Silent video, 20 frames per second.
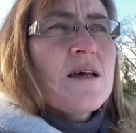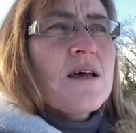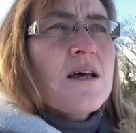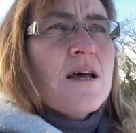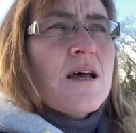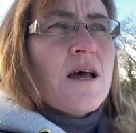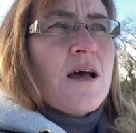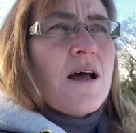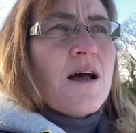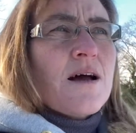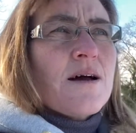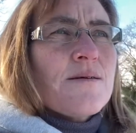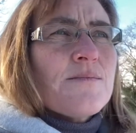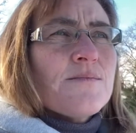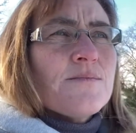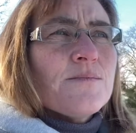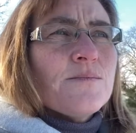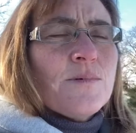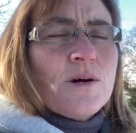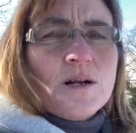
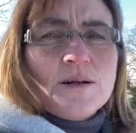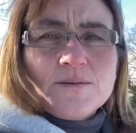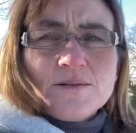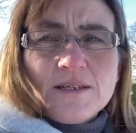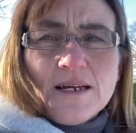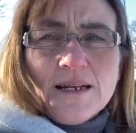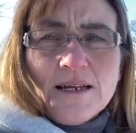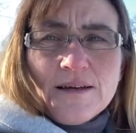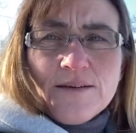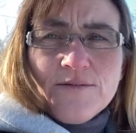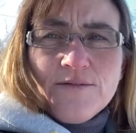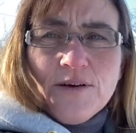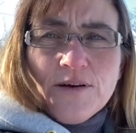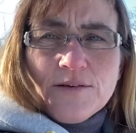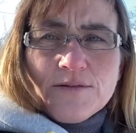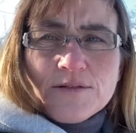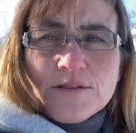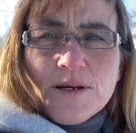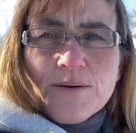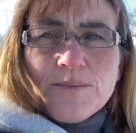When I'm standing in front
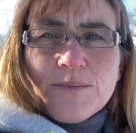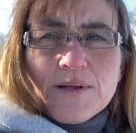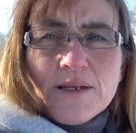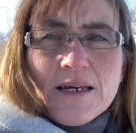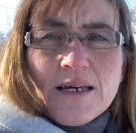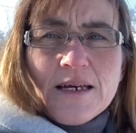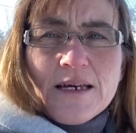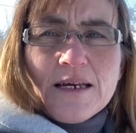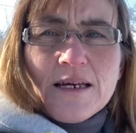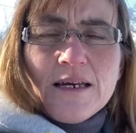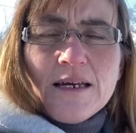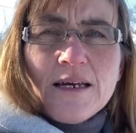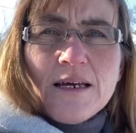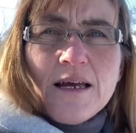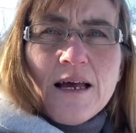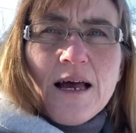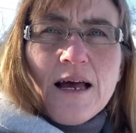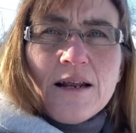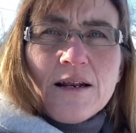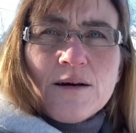of somebody
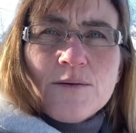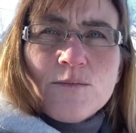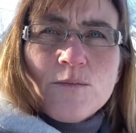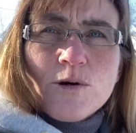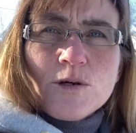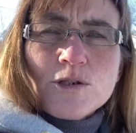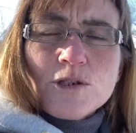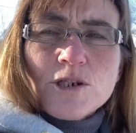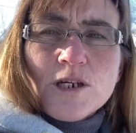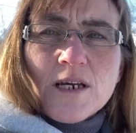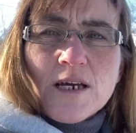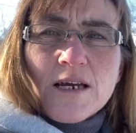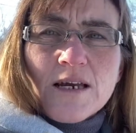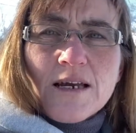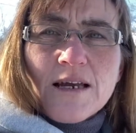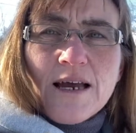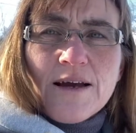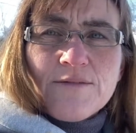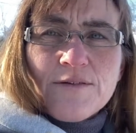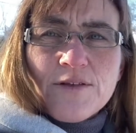and I'm
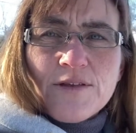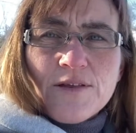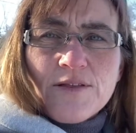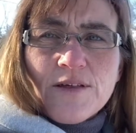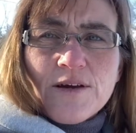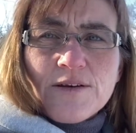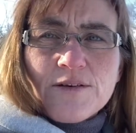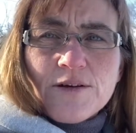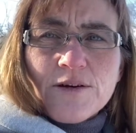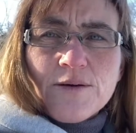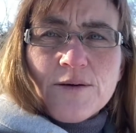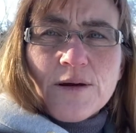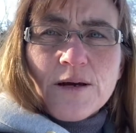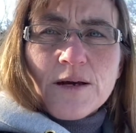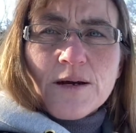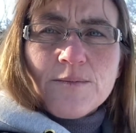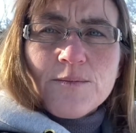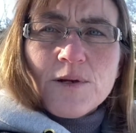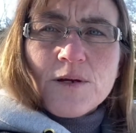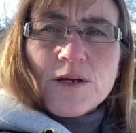watching everything they're doing,
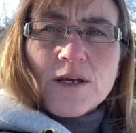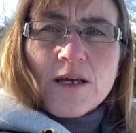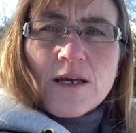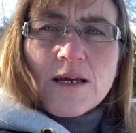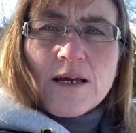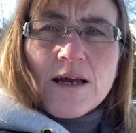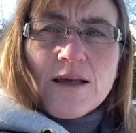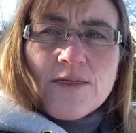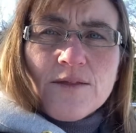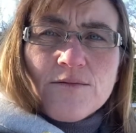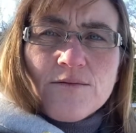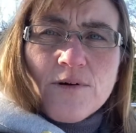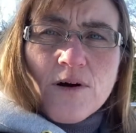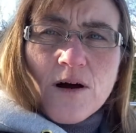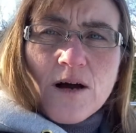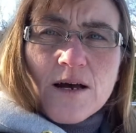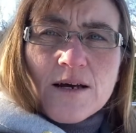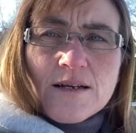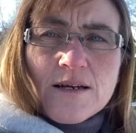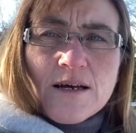I'm looking at the
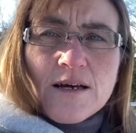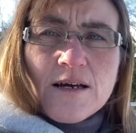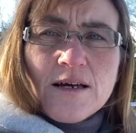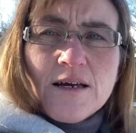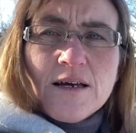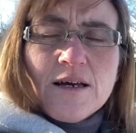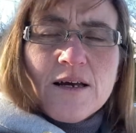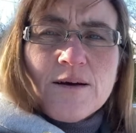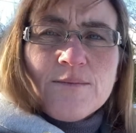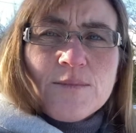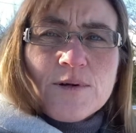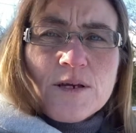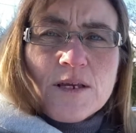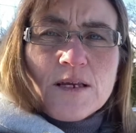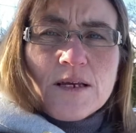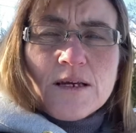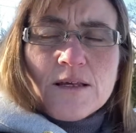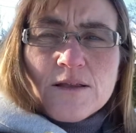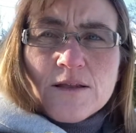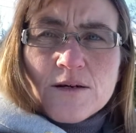rider, I'm
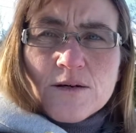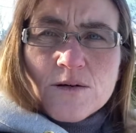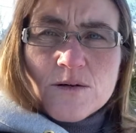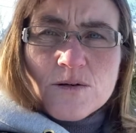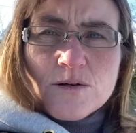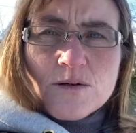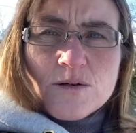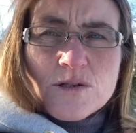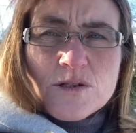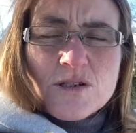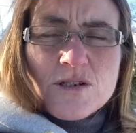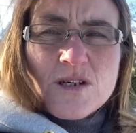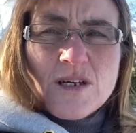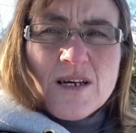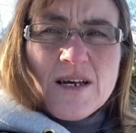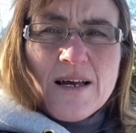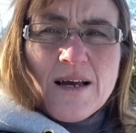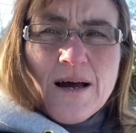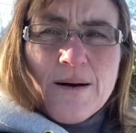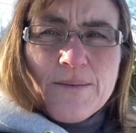looking at the horse,
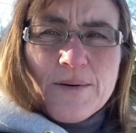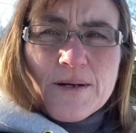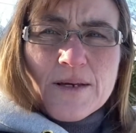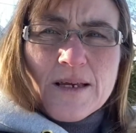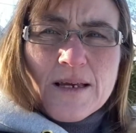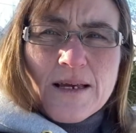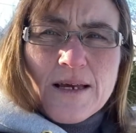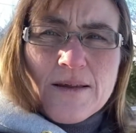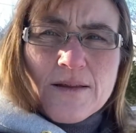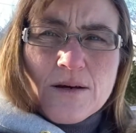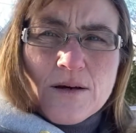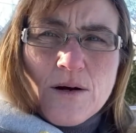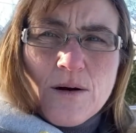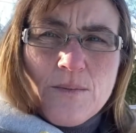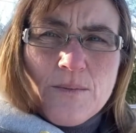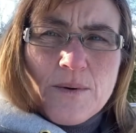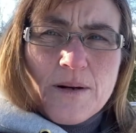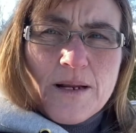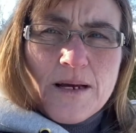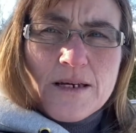I'm looking at the
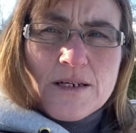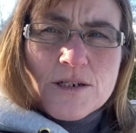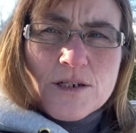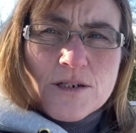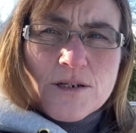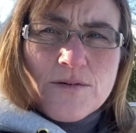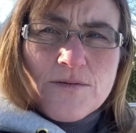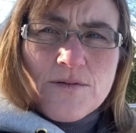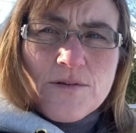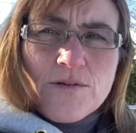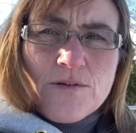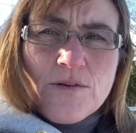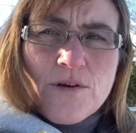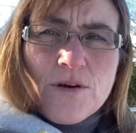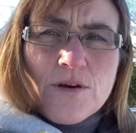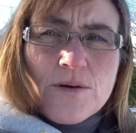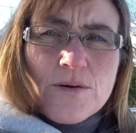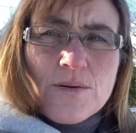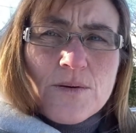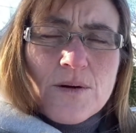combination of the
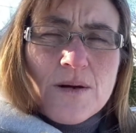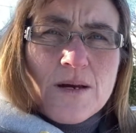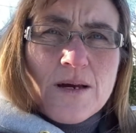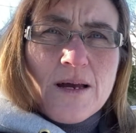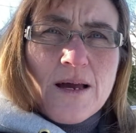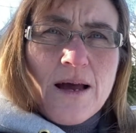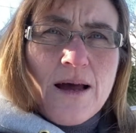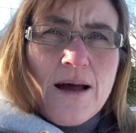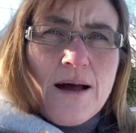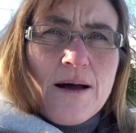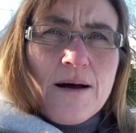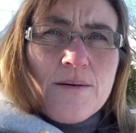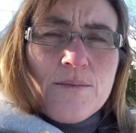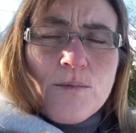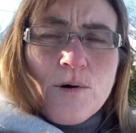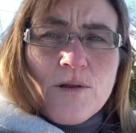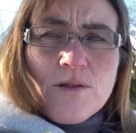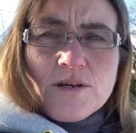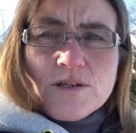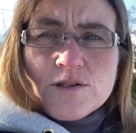two,
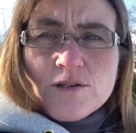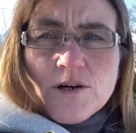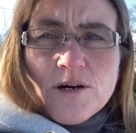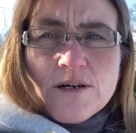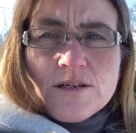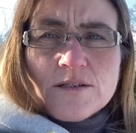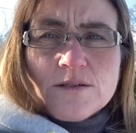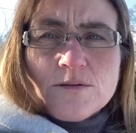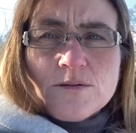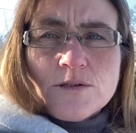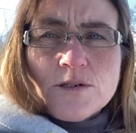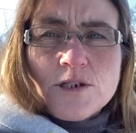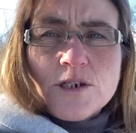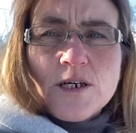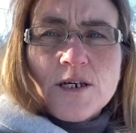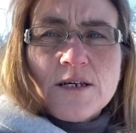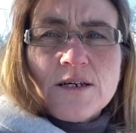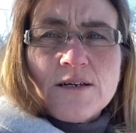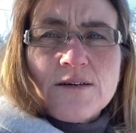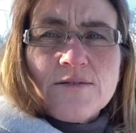what they're trying to
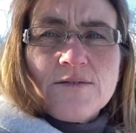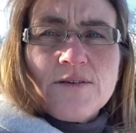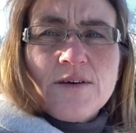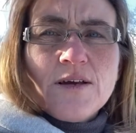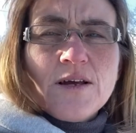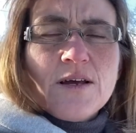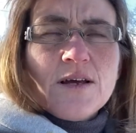achieve.